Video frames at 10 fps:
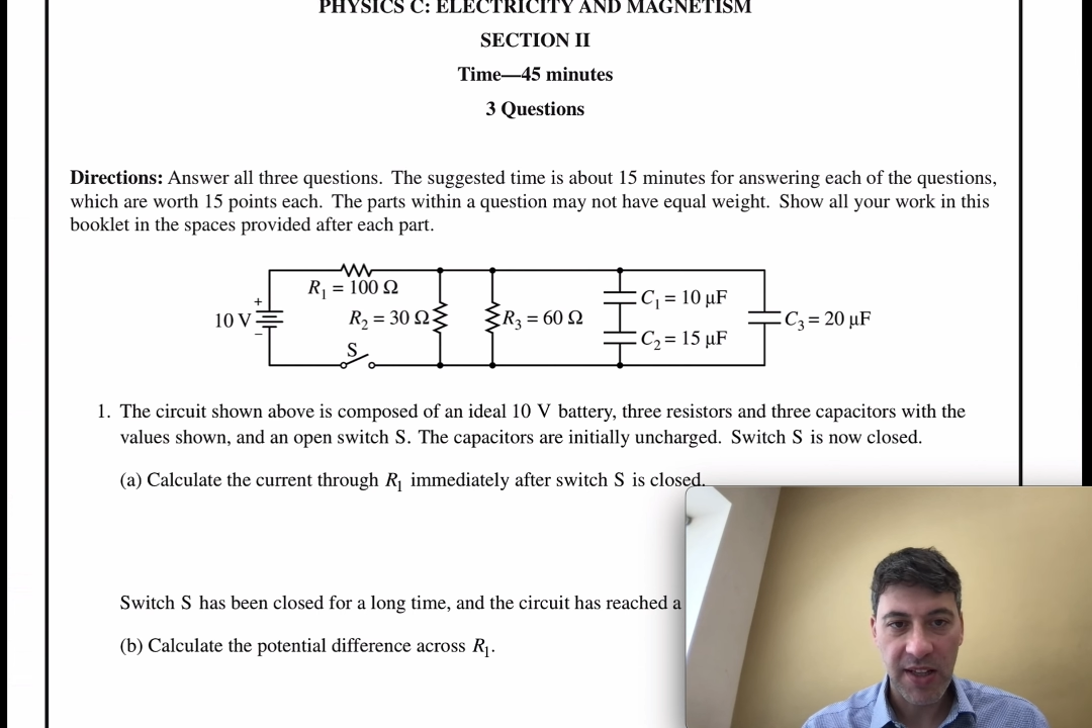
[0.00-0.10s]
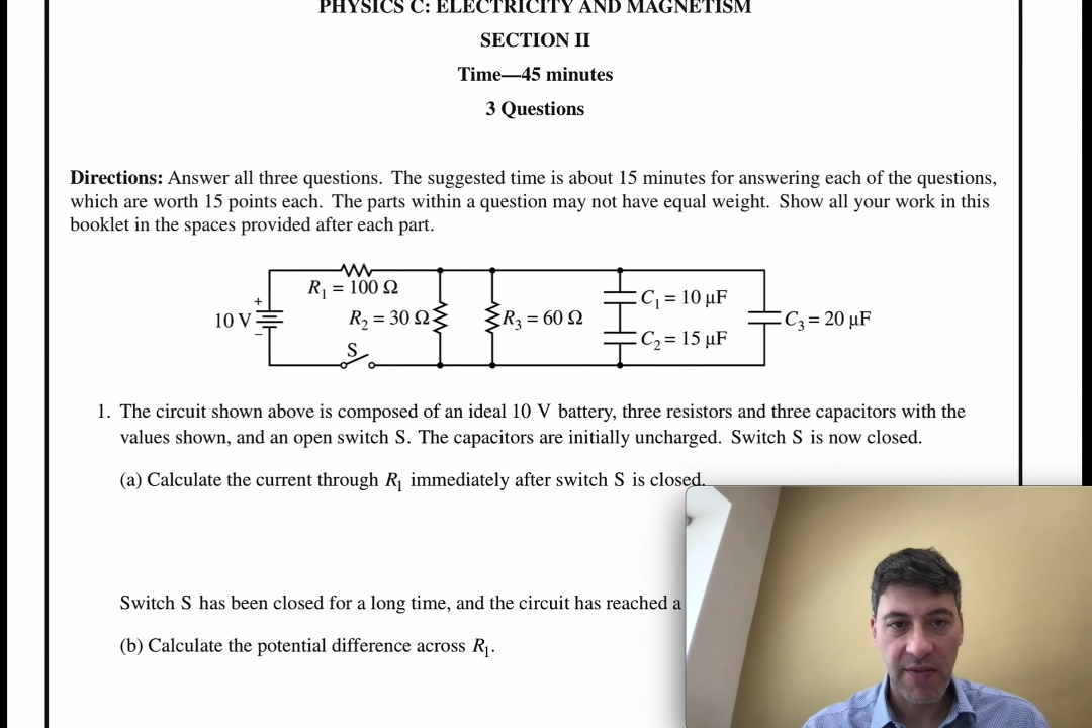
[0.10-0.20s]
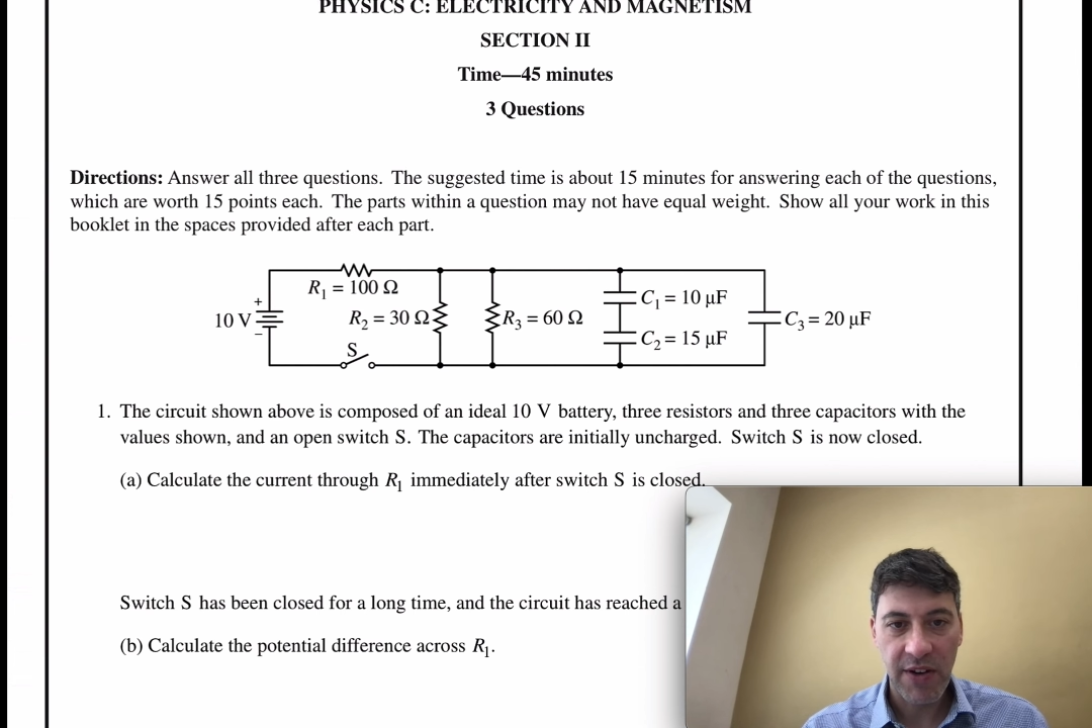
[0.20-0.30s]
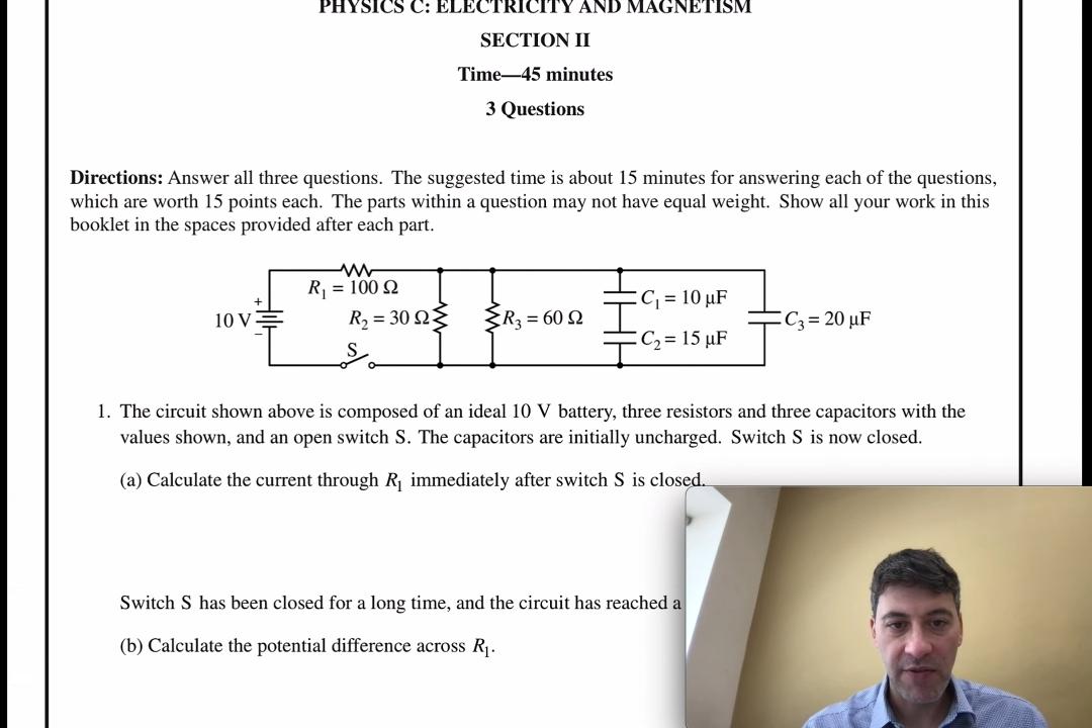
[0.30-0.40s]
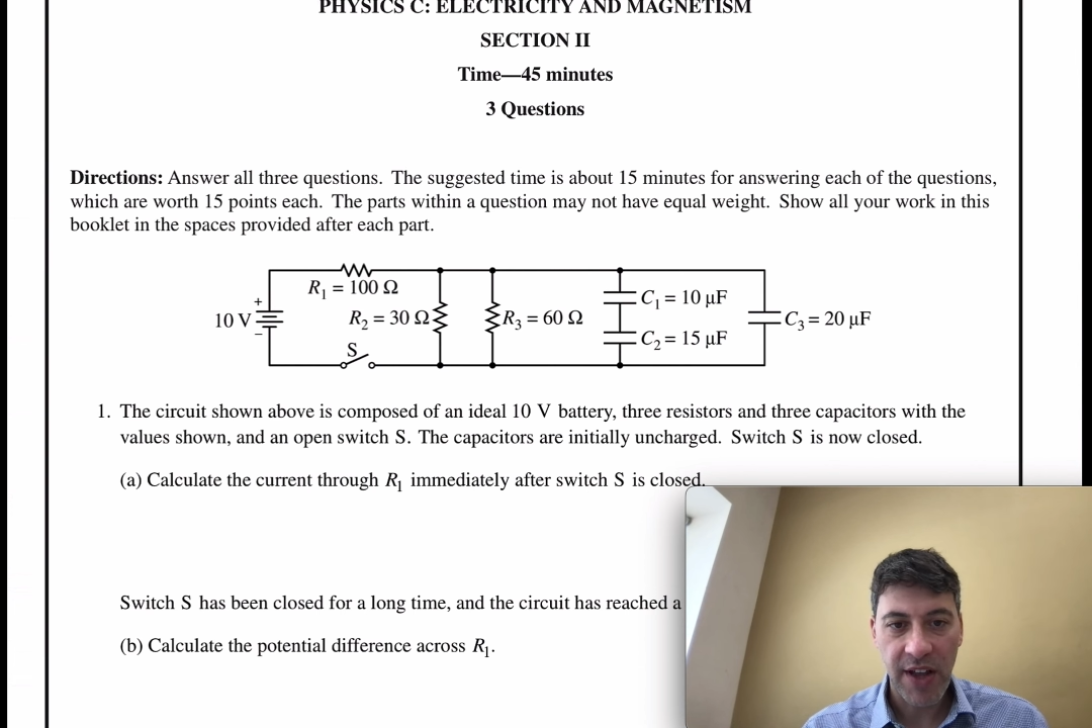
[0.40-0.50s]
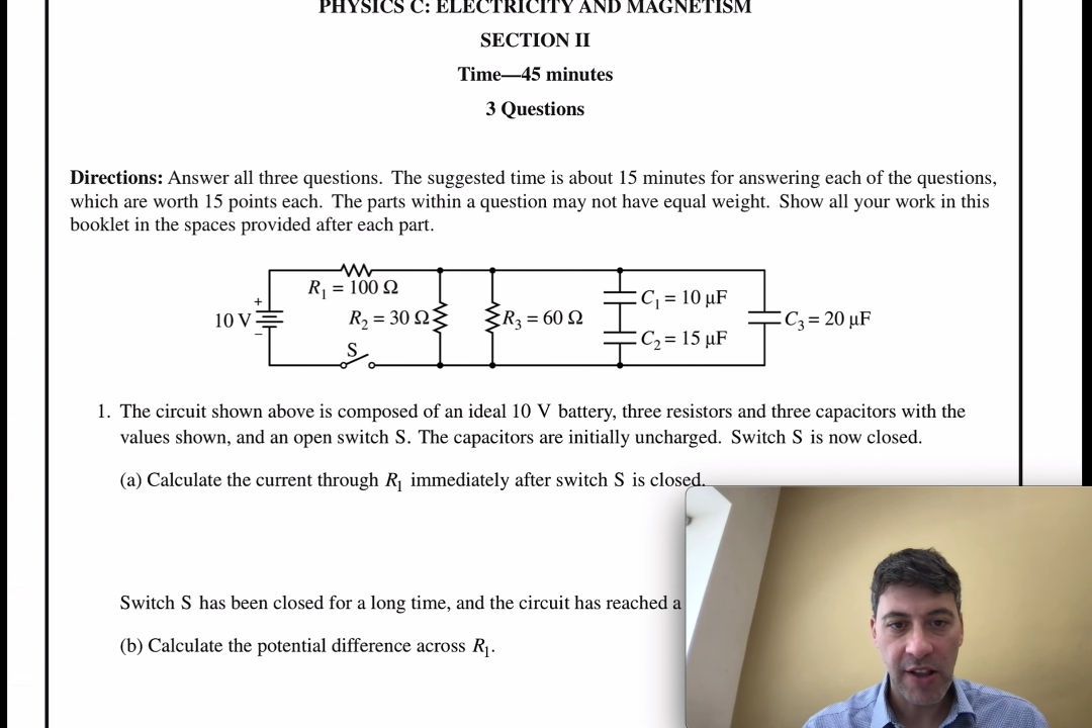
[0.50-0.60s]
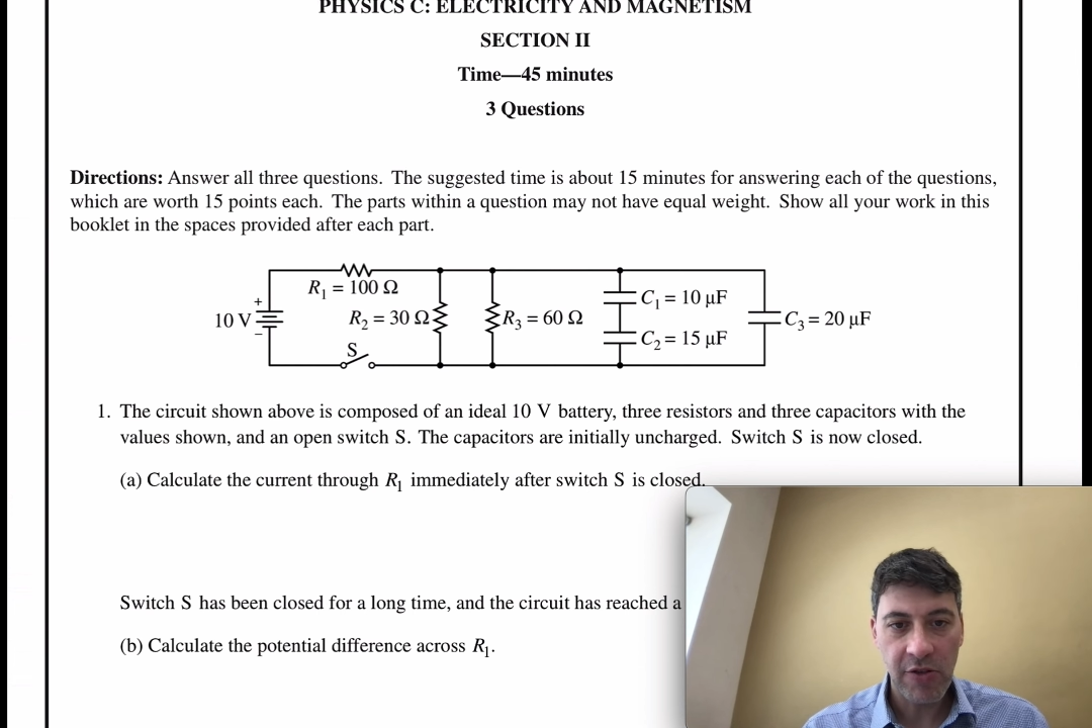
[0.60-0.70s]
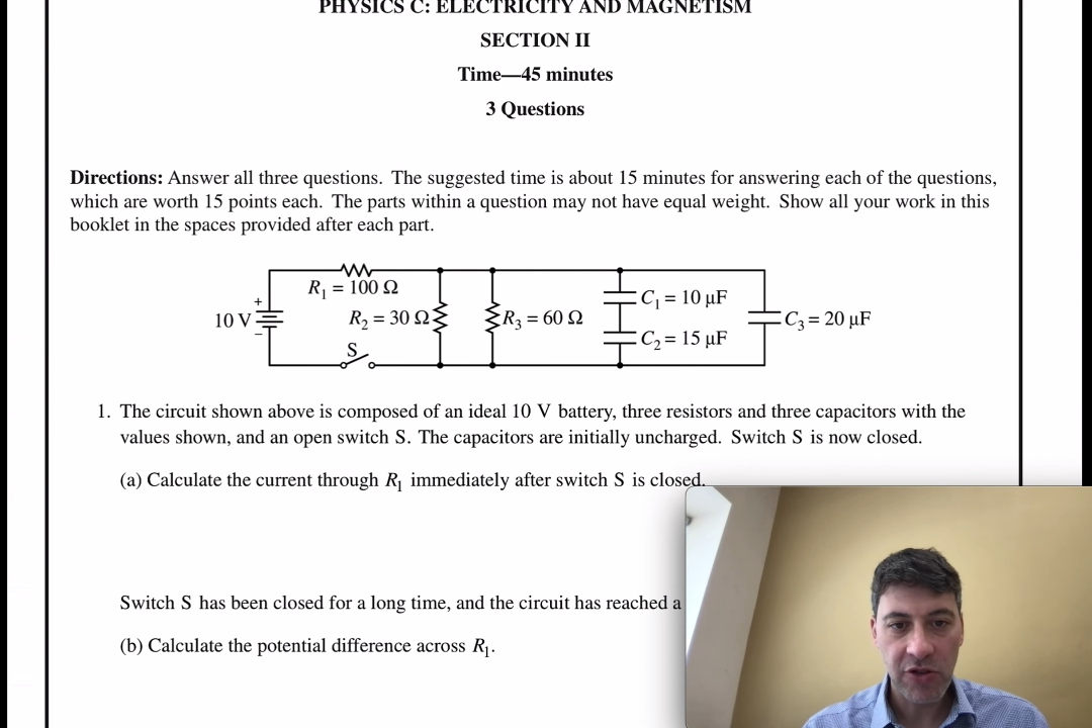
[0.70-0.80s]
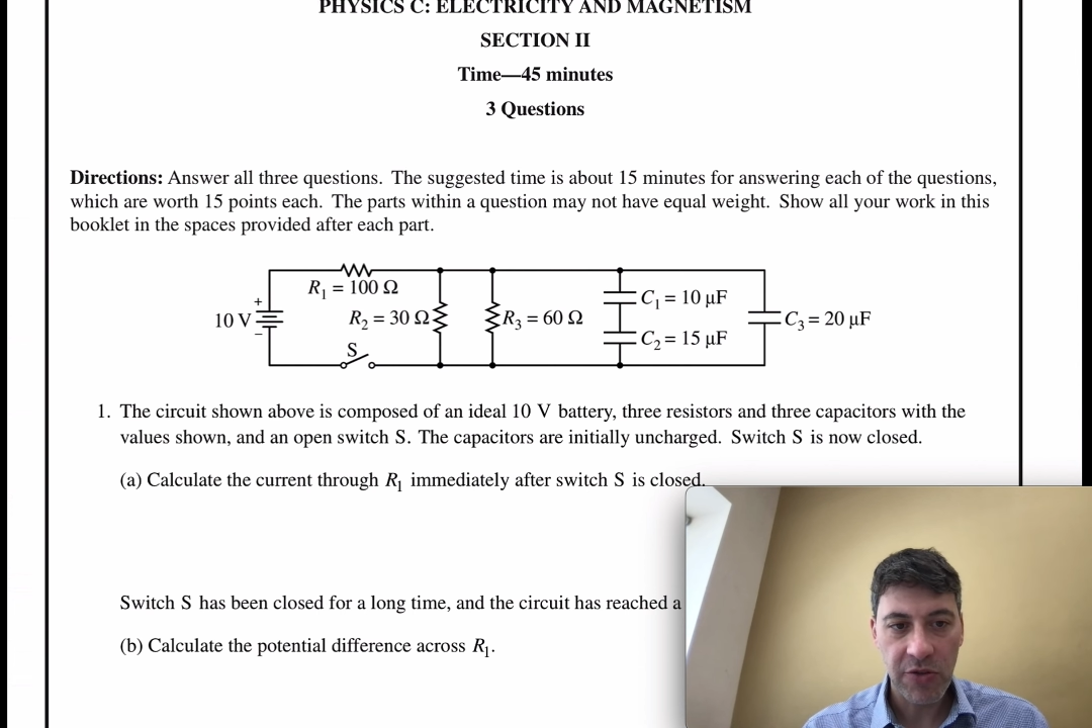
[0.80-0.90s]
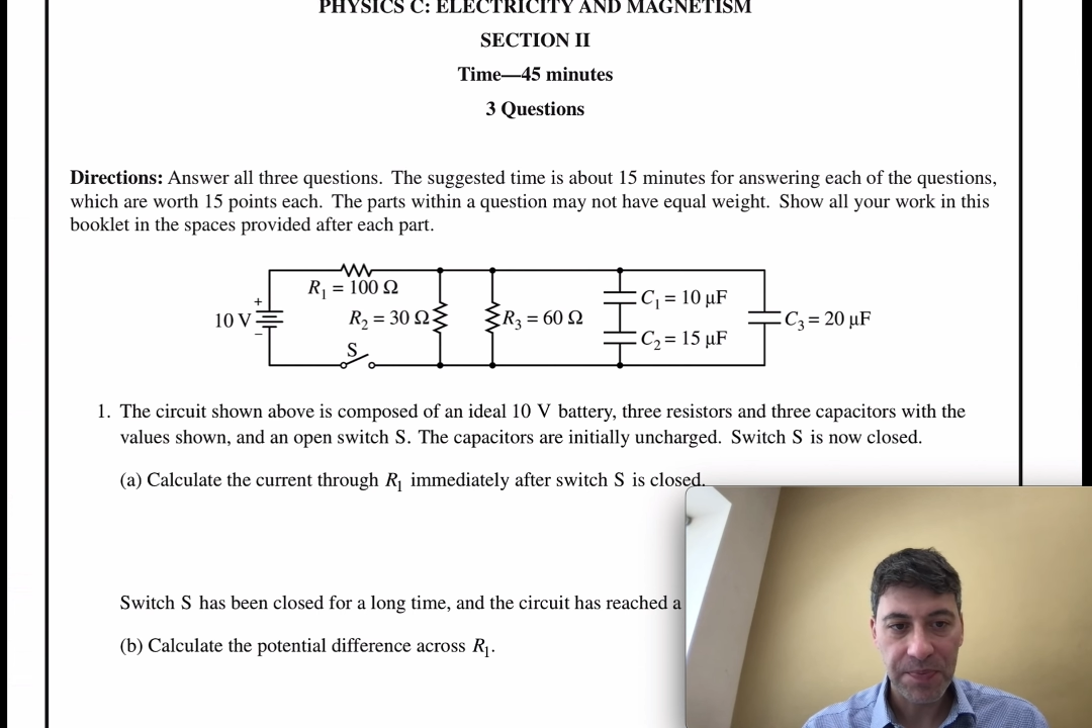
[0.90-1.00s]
given values.